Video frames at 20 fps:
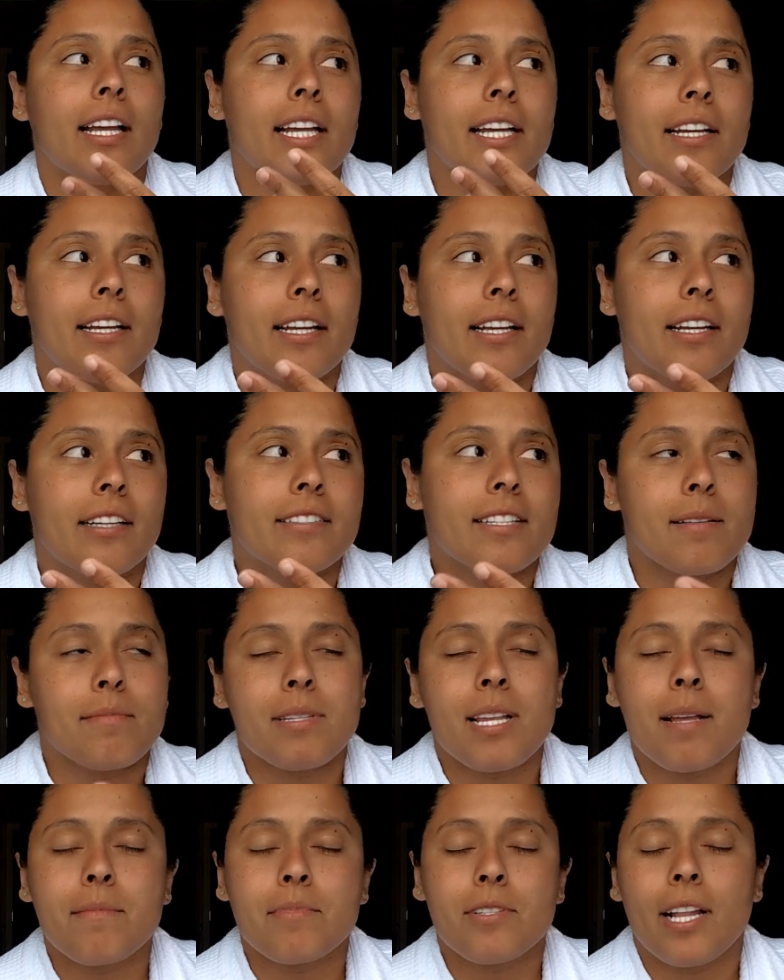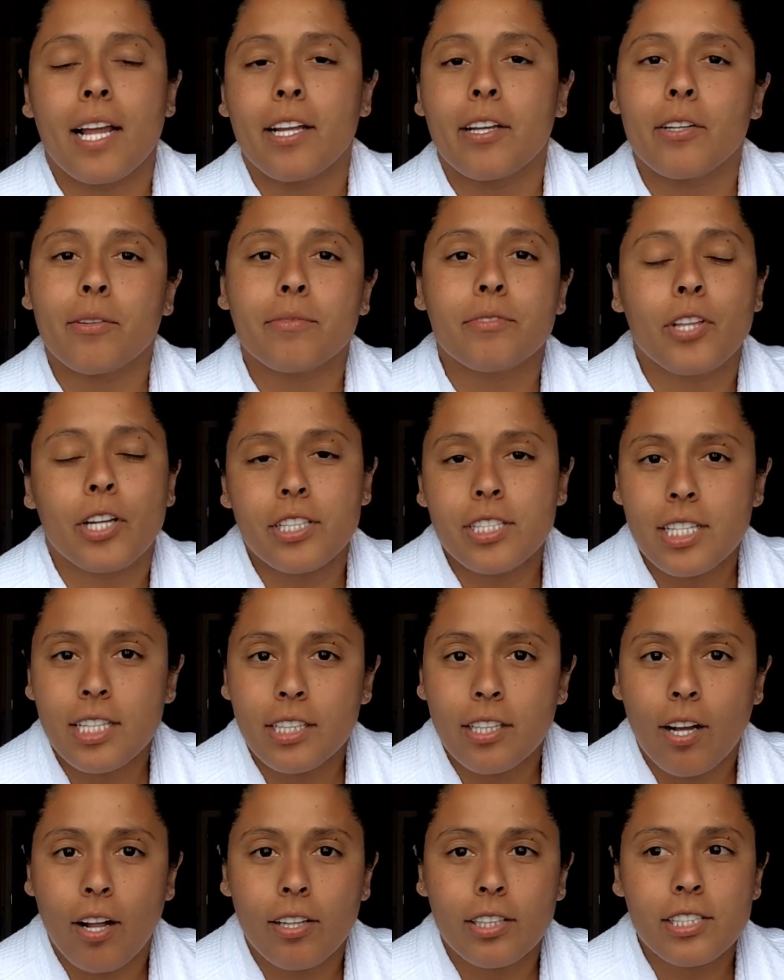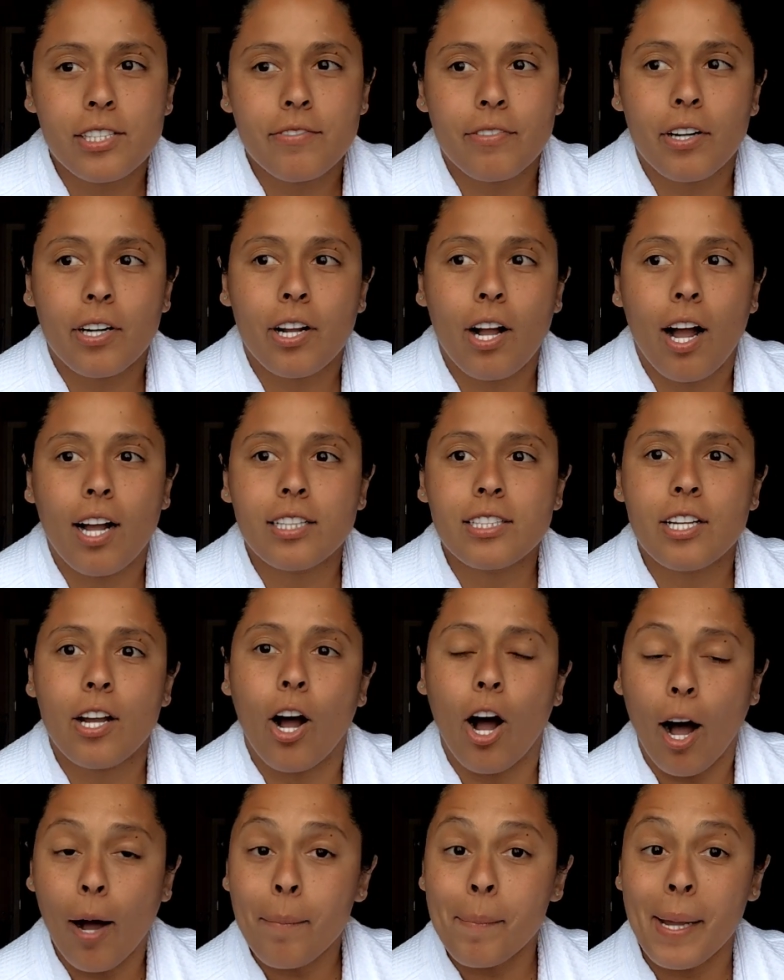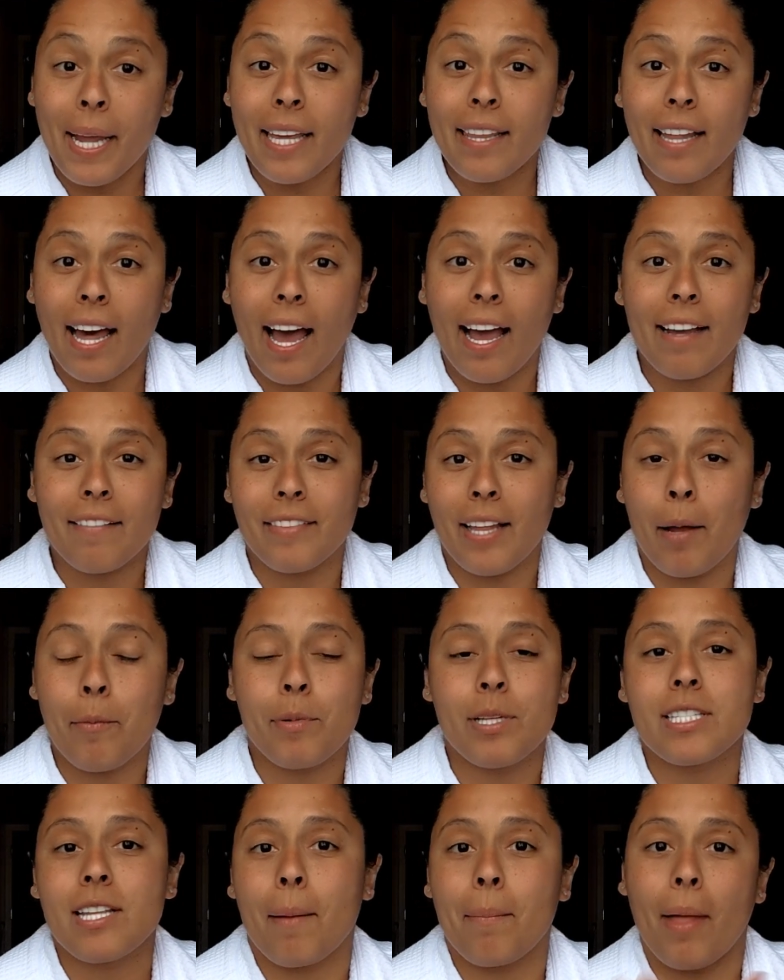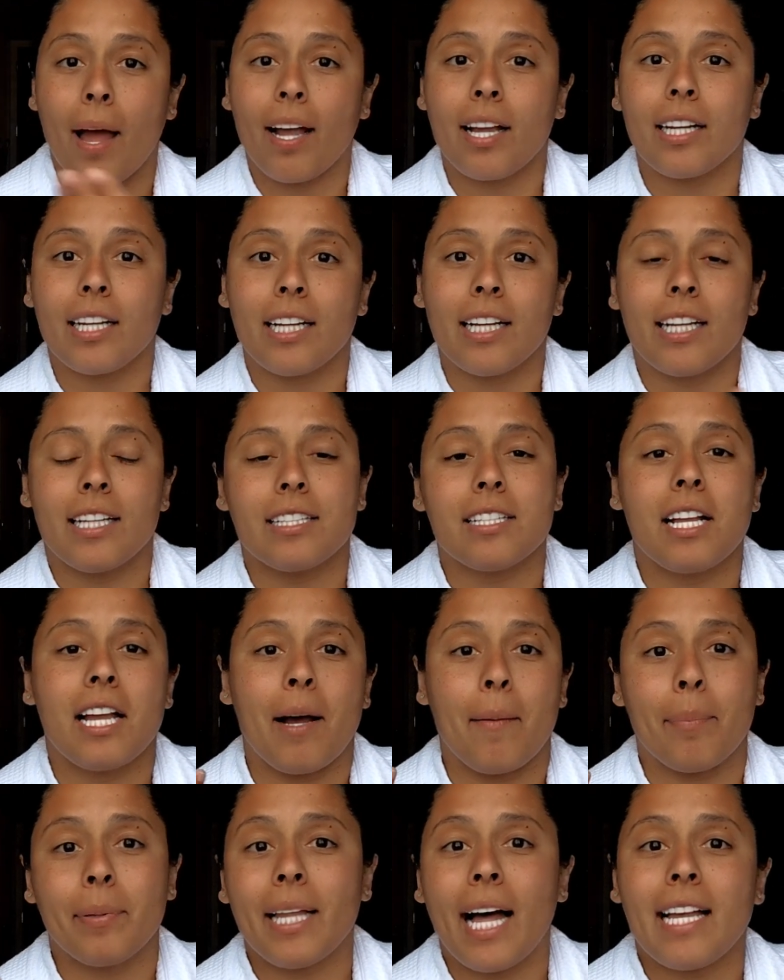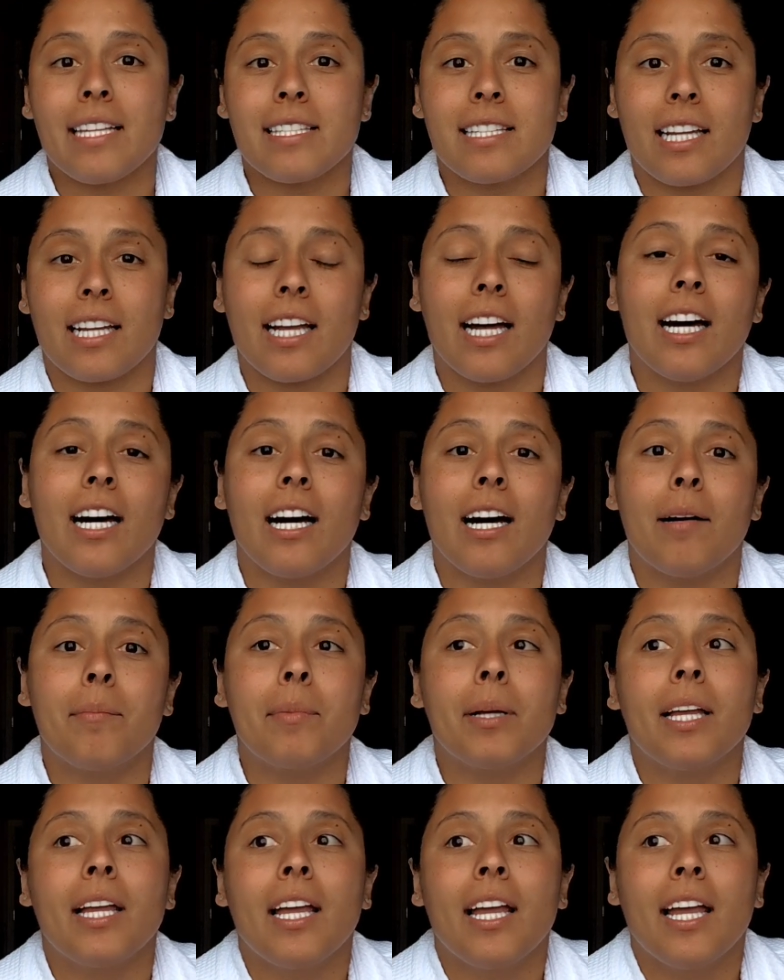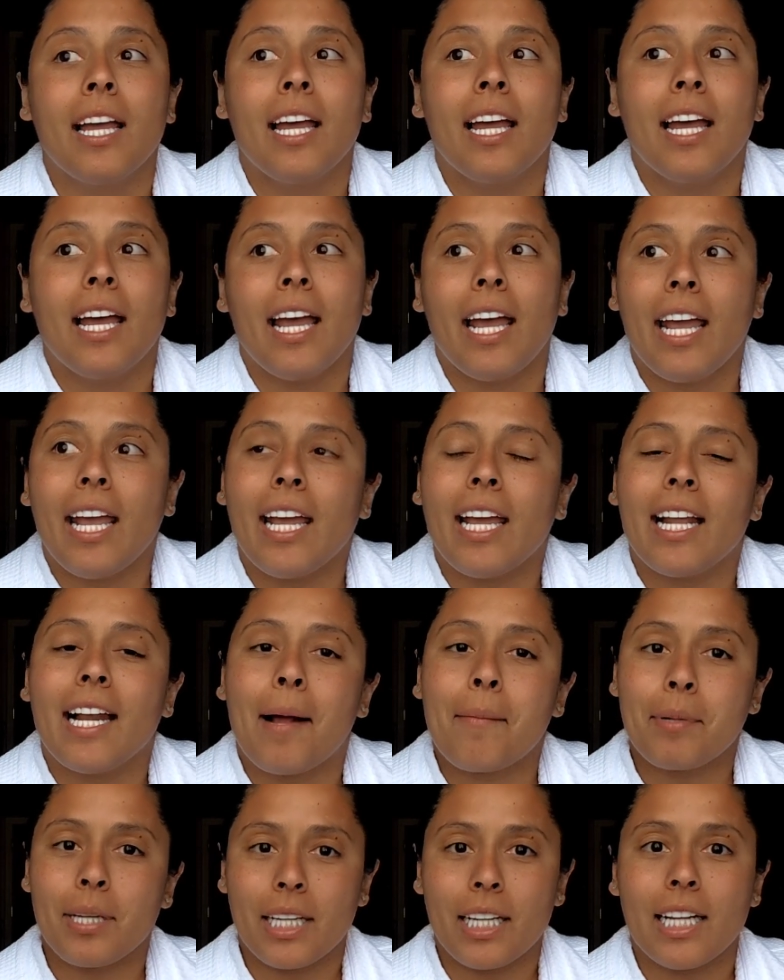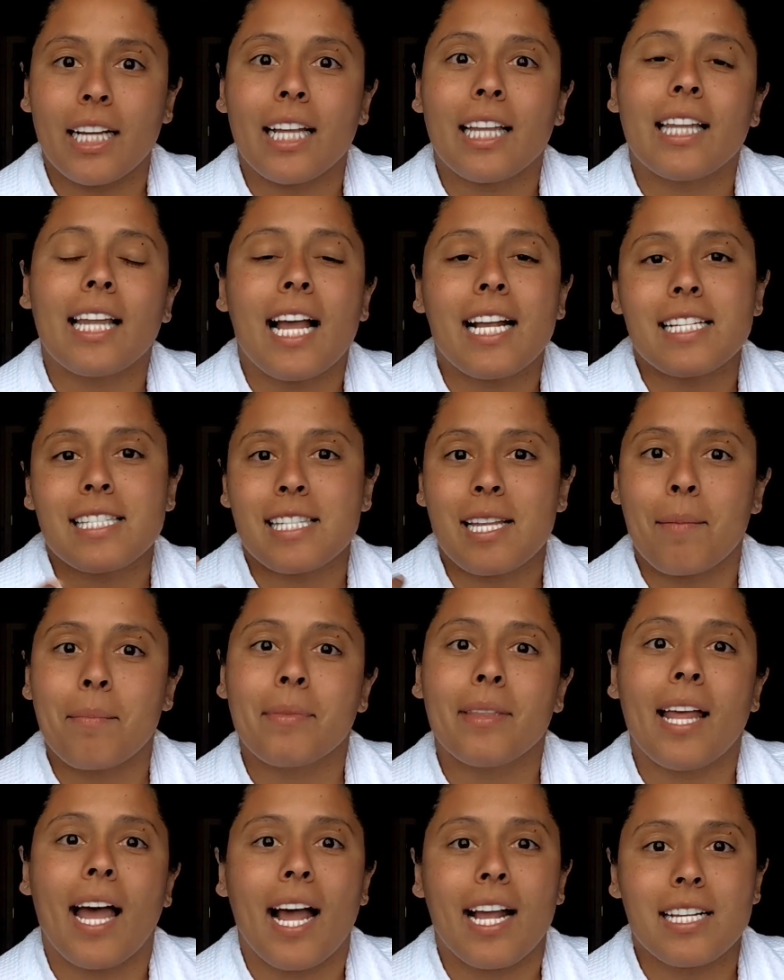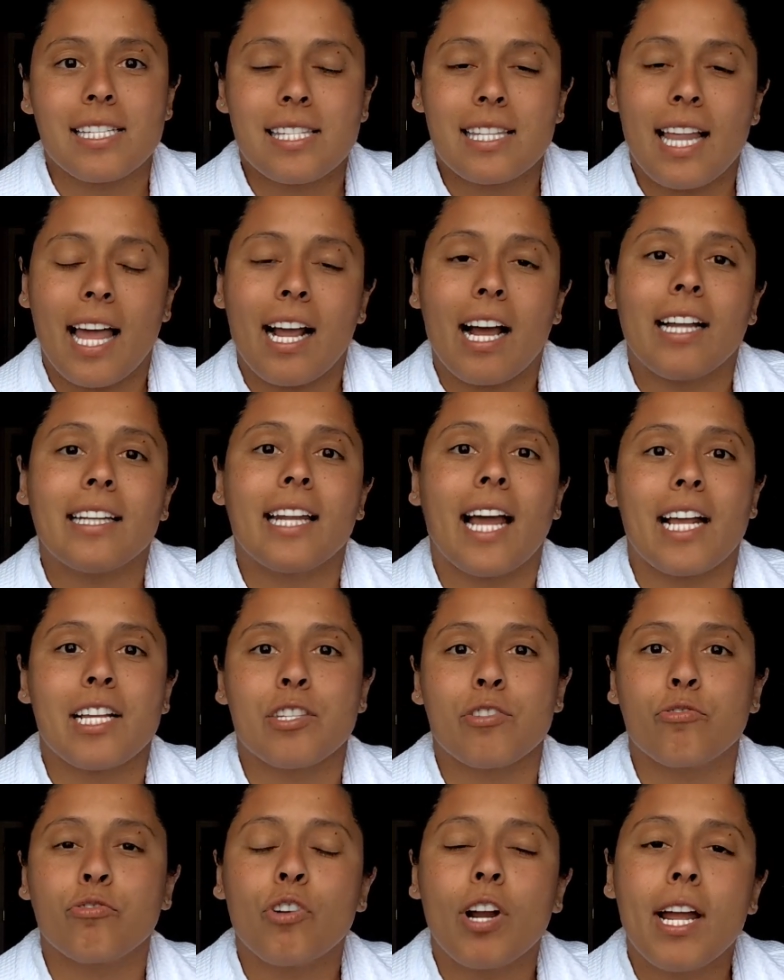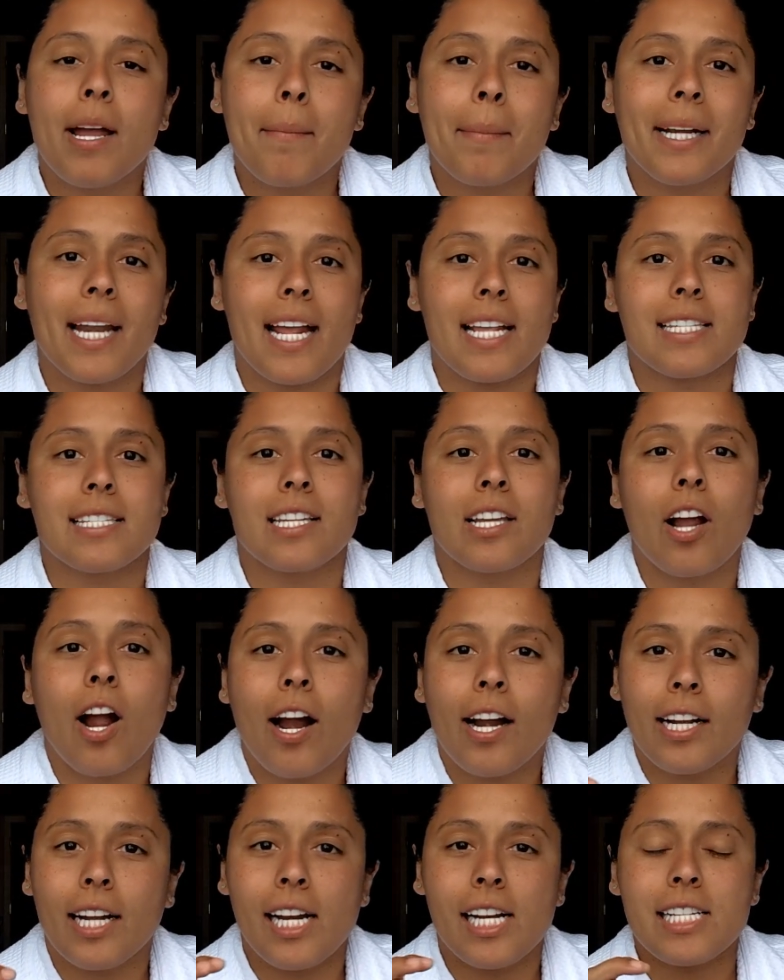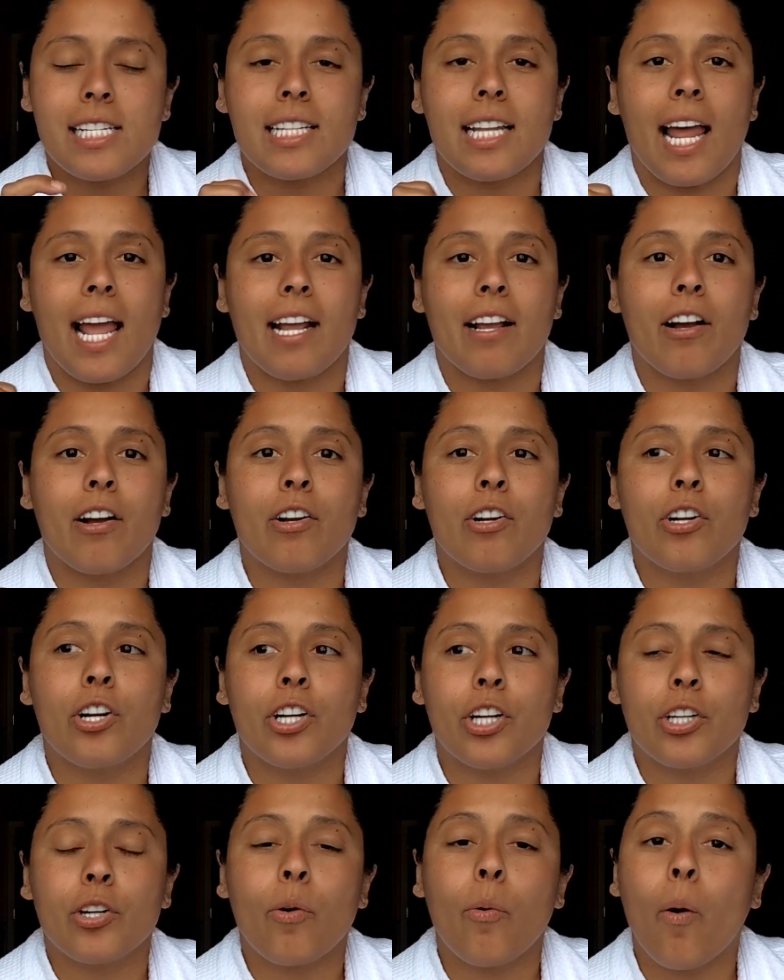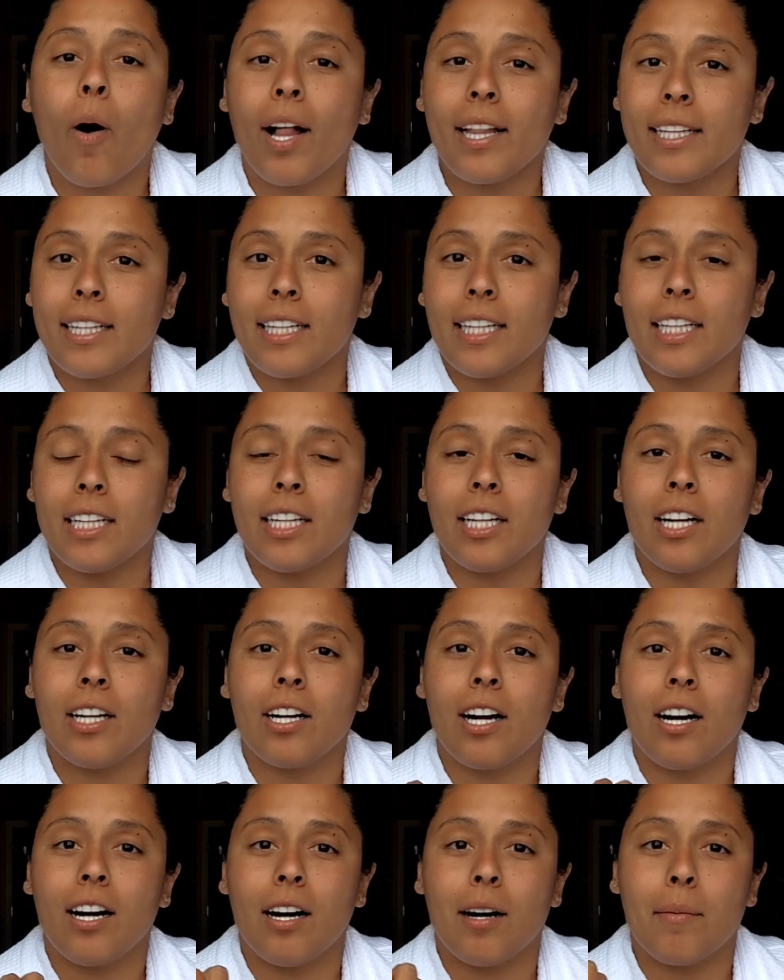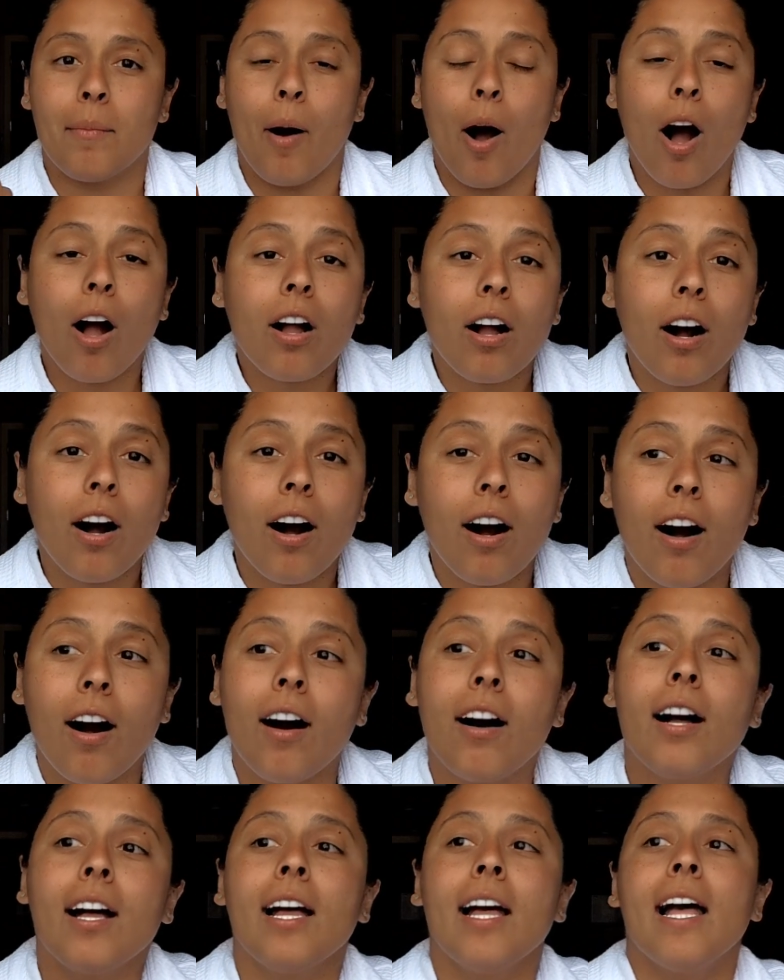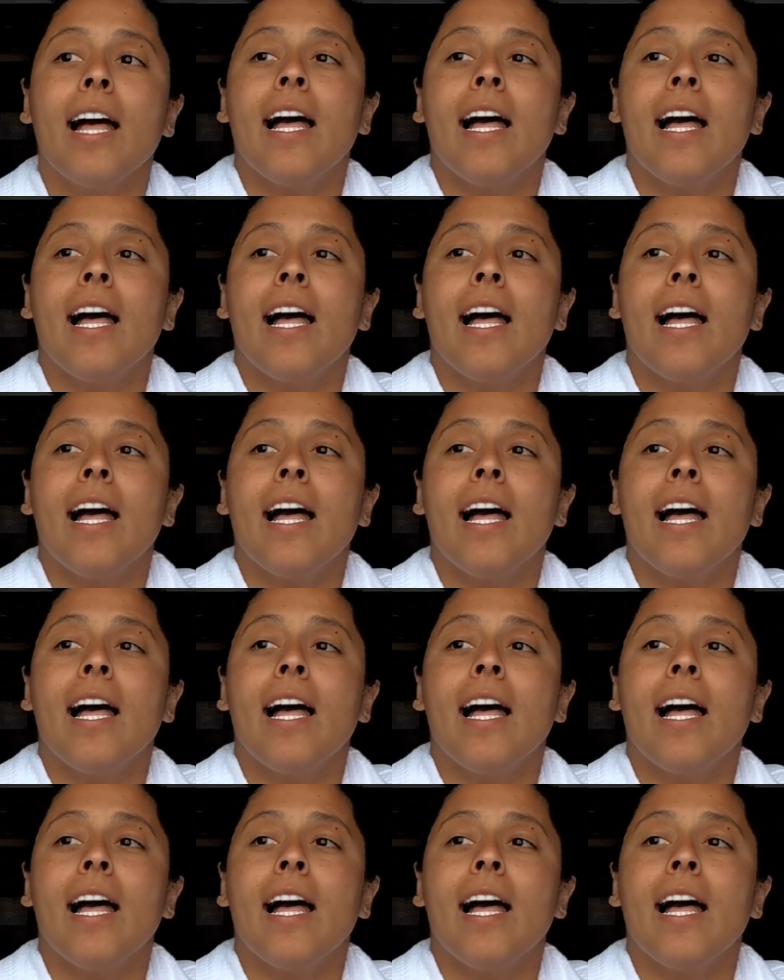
is sometimes like $13 for a cocktail. I'll pay that if that means I'm not gonna get a plastic cup and I'm gonna get like some nice, like a nice rim, a nice garnish, like good quality alcohol.